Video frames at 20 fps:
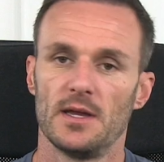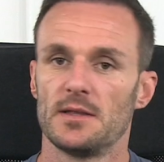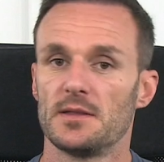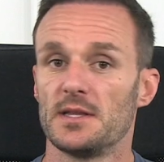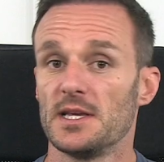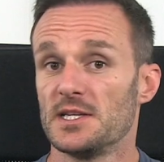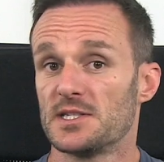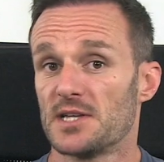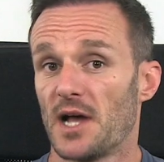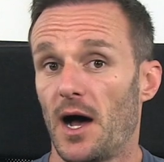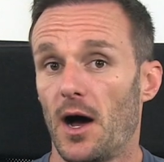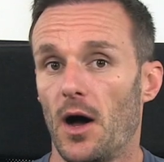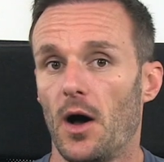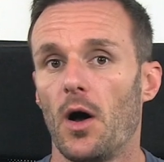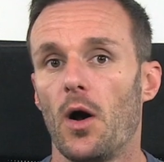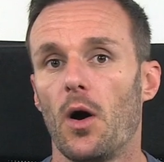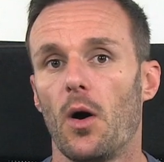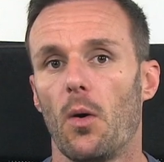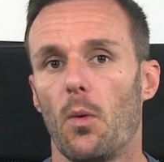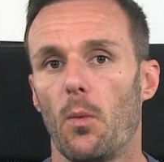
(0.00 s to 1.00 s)
These are:
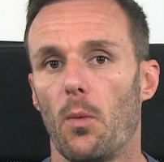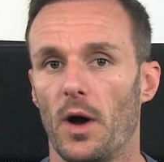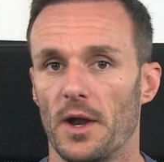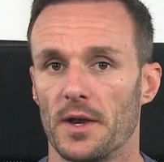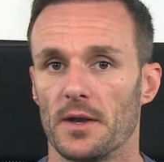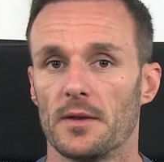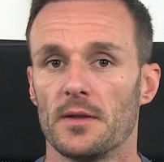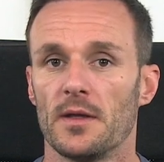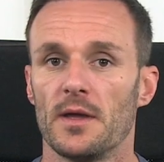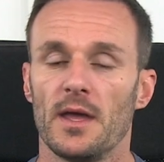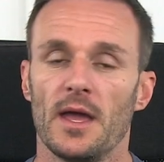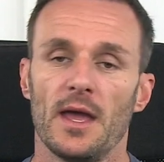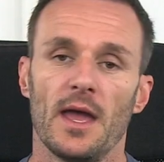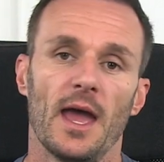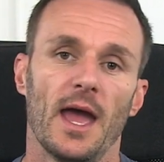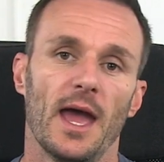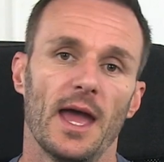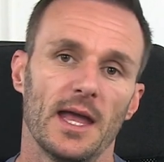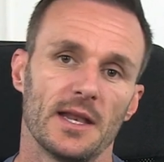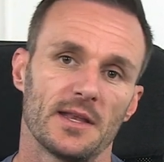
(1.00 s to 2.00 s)
1.
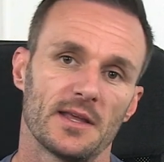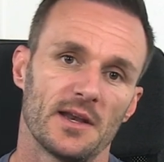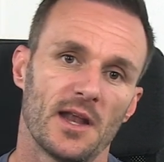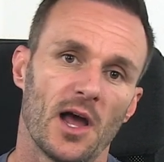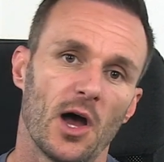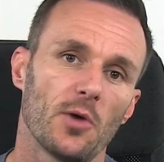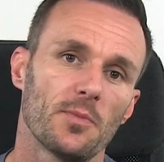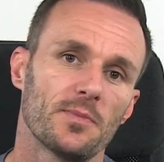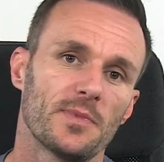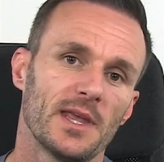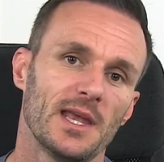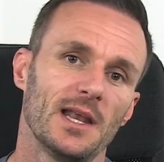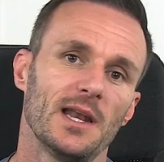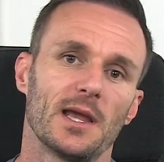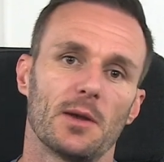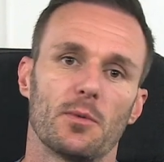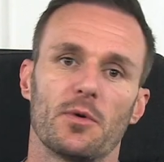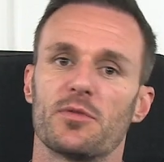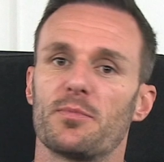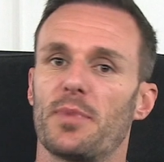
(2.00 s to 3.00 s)
It can help
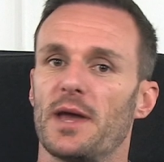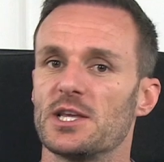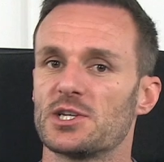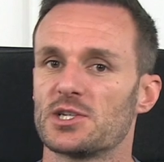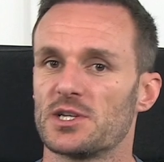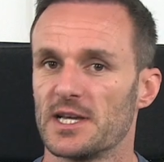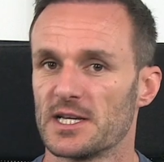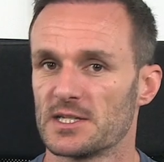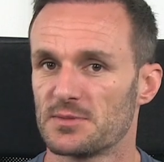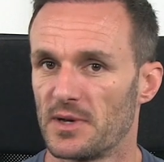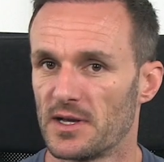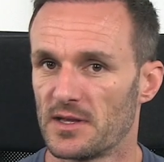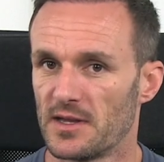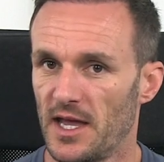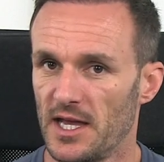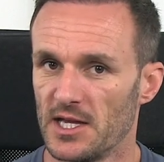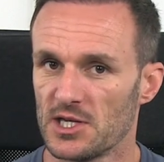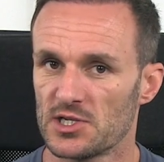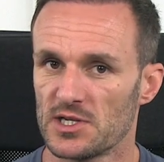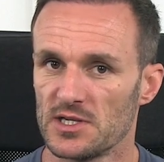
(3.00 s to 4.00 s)
dealing with patient
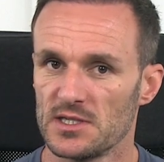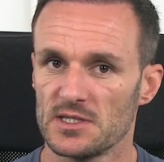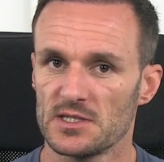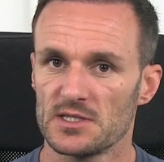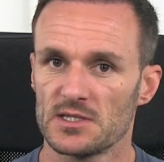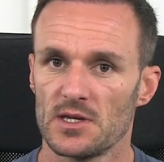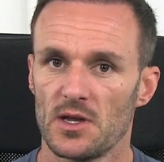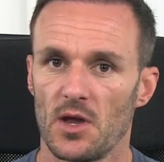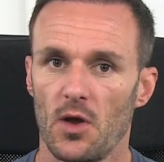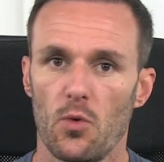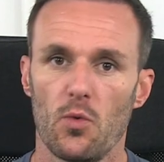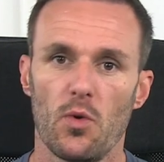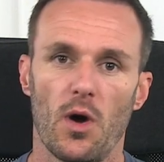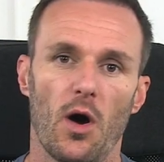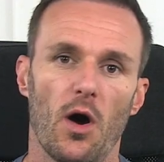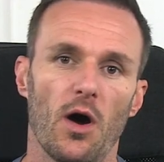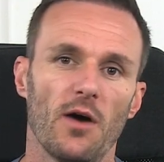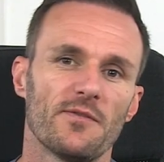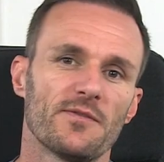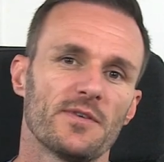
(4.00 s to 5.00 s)
expectations, who
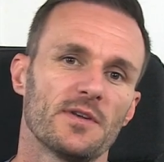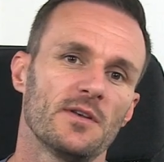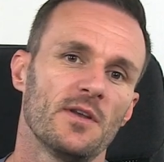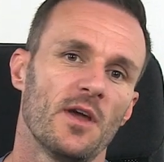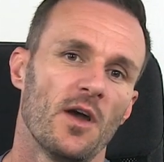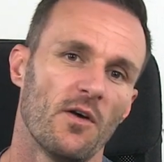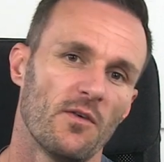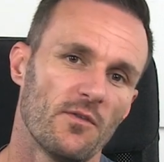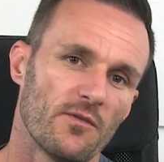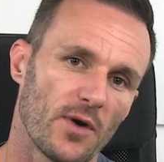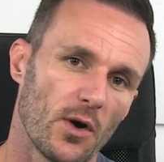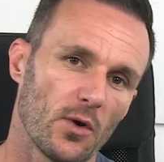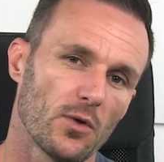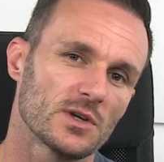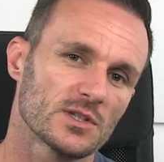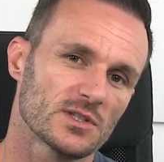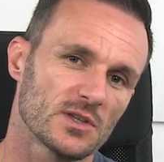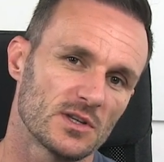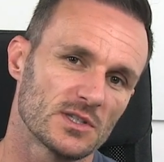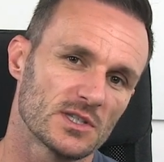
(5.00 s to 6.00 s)
are often
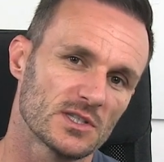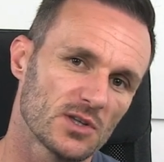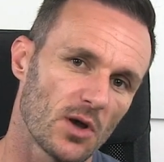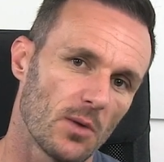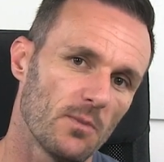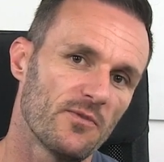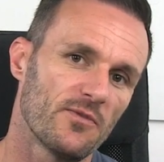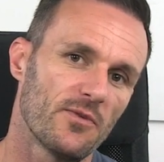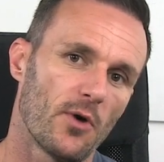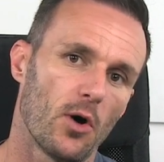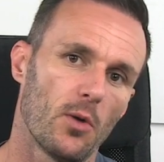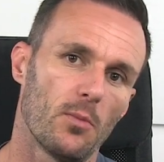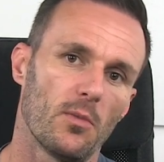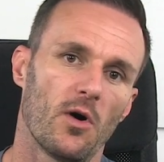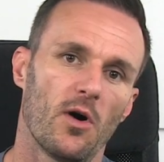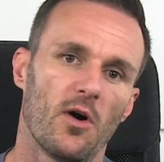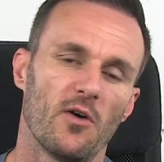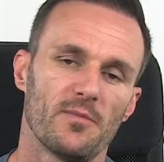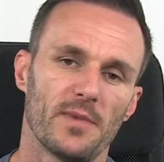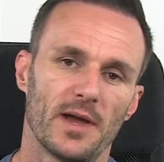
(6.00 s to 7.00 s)
focused on some form
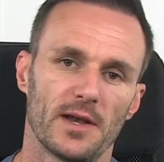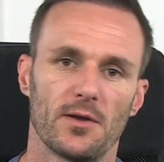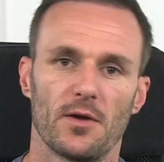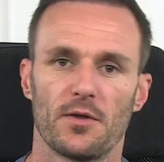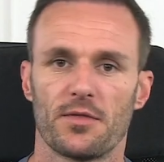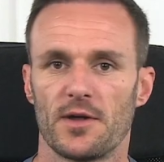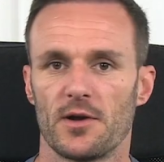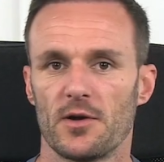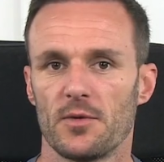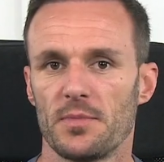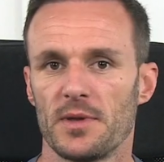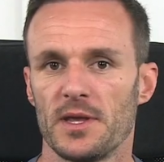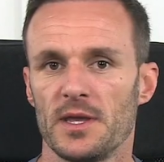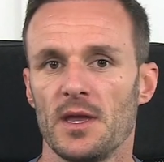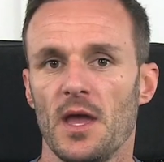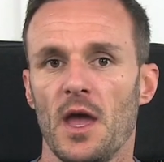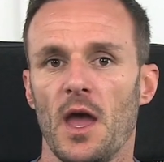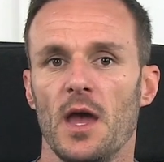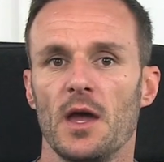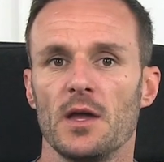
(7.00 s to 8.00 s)
of manual
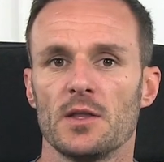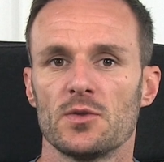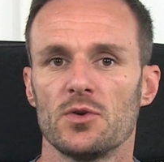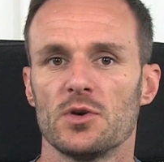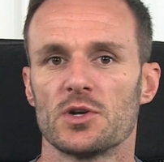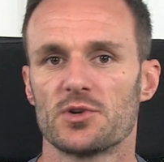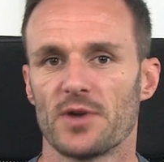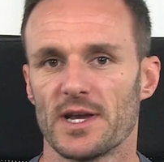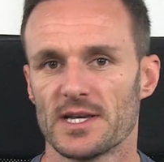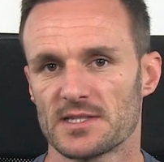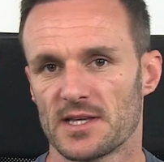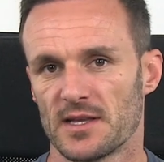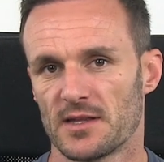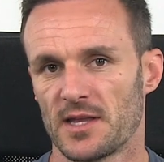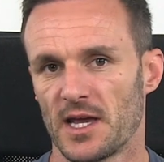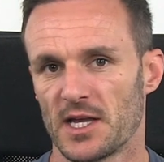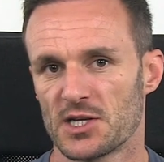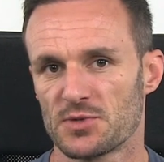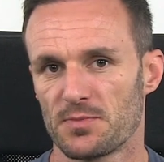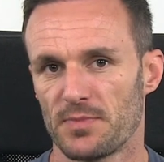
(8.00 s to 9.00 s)
therapy to address the
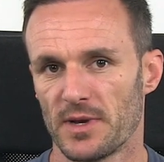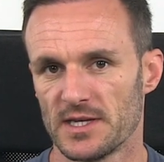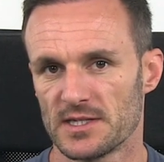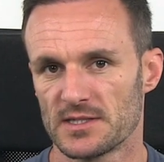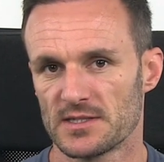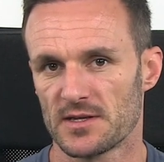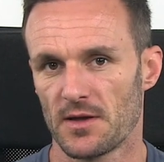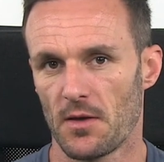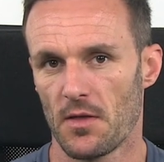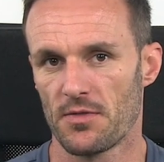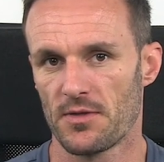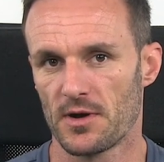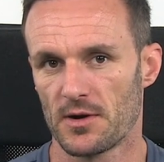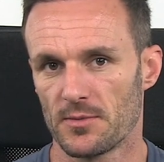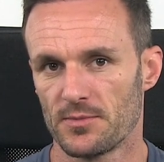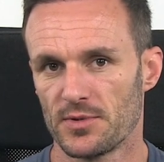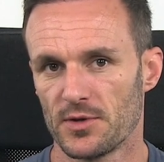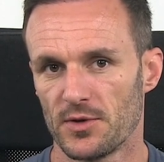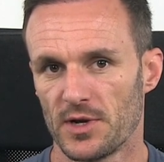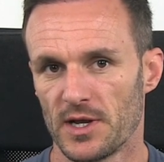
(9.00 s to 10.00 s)
touch-based
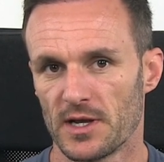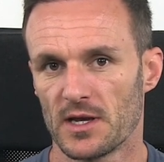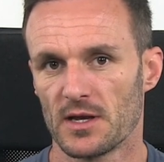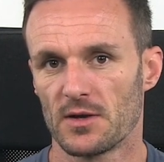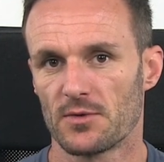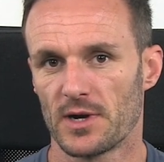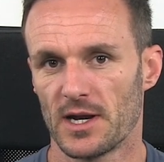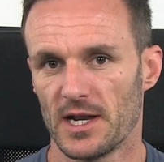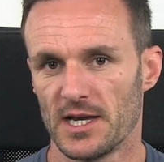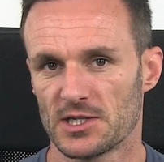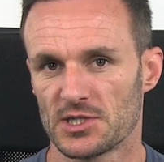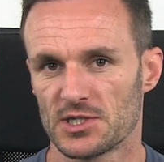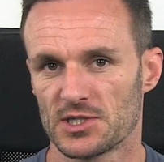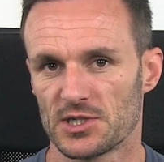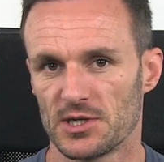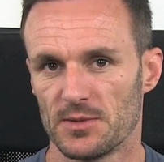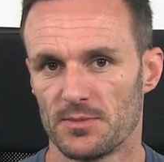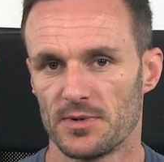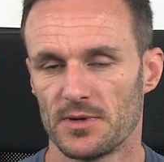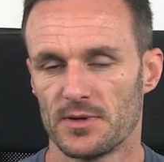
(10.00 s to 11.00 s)
therapeutic
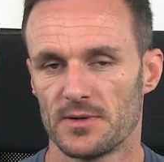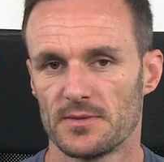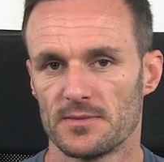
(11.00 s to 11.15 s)
relationship.